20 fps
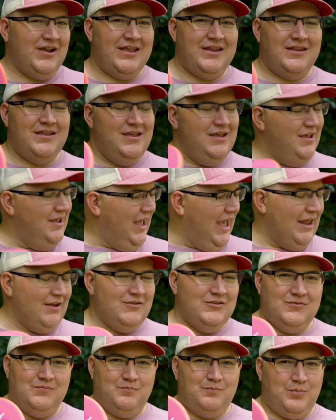And,
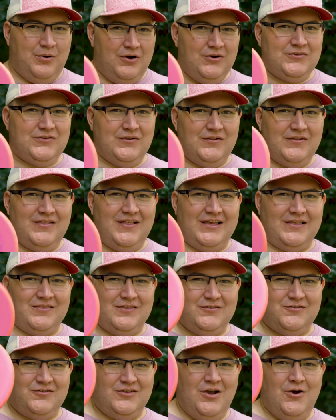and personally, like,
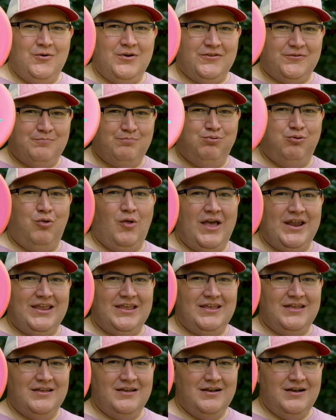the Zone is
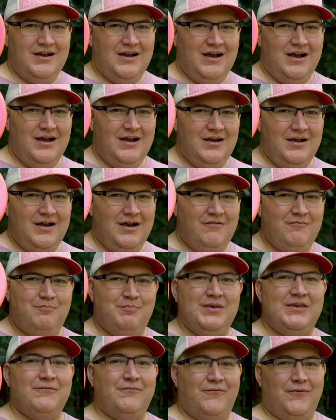plenty of
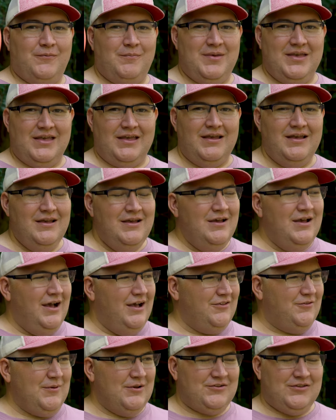beef for me,
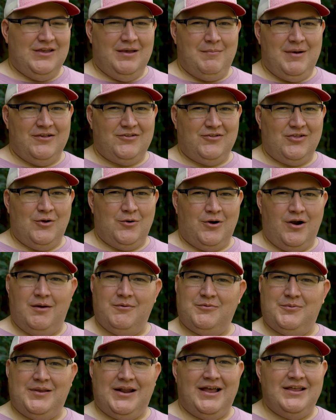especially at my slower arm
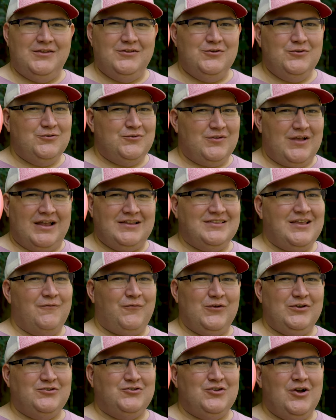speed. I usually, I
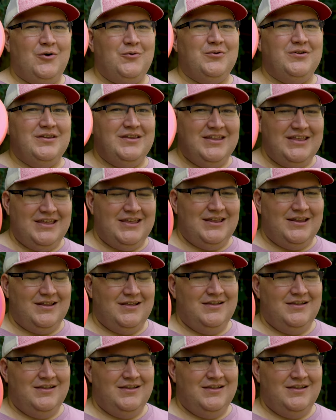definitely don't need